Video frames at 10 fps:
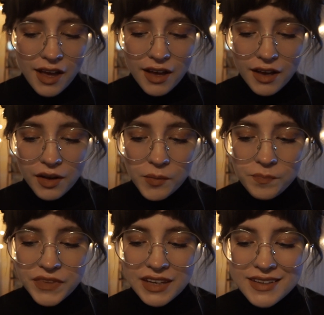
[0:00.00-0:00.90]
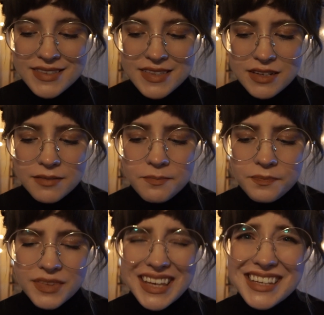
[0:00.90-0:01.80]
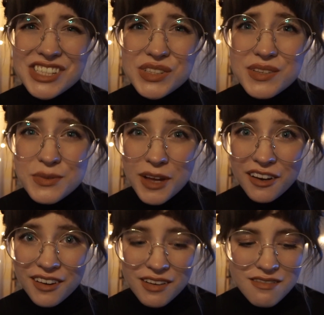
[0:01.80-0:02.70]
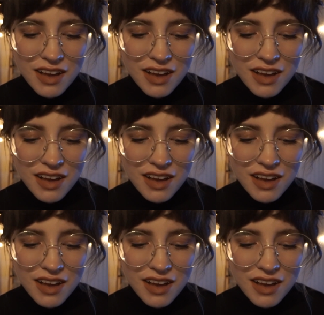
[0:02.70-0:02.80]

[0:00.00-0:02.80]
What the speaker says: and it's the Eashel sweater,